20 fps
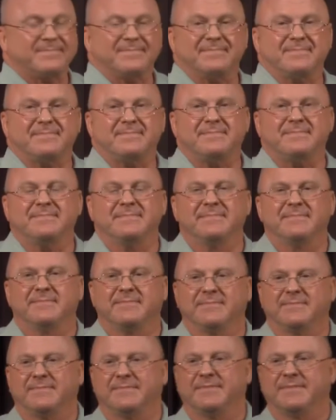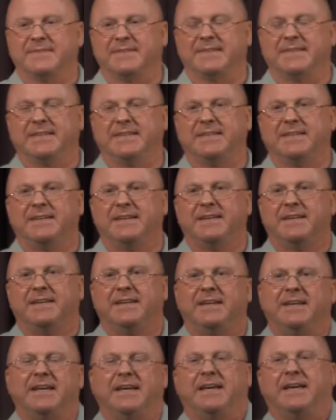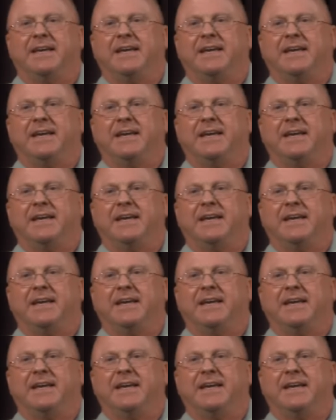Nobody speaks.